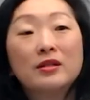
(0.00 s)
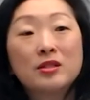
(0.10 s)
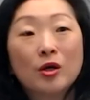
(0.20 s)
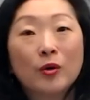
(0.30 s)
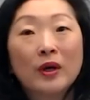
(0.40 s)
And
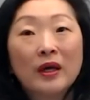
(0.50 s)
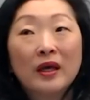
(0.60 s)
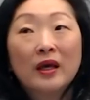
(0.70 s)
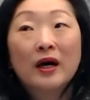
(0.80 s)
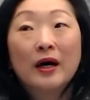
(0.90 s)
so
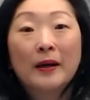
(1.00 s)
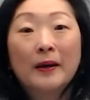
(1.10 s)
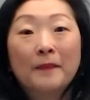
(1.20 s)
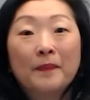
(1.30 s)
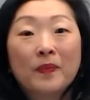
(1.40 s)

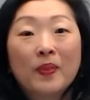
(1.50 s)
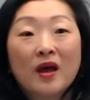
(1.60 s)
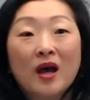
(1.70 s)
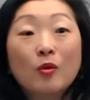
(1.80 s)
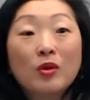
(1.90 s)
um,
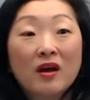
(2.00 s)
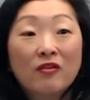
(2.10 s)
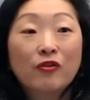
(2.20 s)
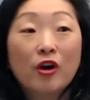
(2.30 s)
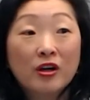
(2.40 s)
I would
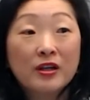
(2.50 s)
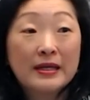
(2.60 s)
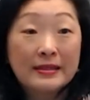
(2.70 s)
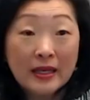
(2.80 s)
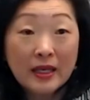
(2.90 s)
love for
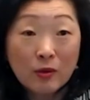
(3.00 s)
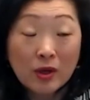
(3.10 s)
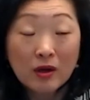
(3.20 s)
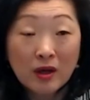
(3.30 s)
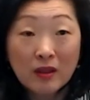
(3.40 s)
architects
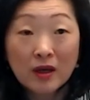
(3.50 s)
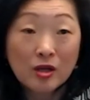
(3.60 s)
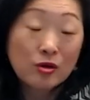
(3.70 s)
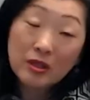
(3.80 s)
anywhere in the,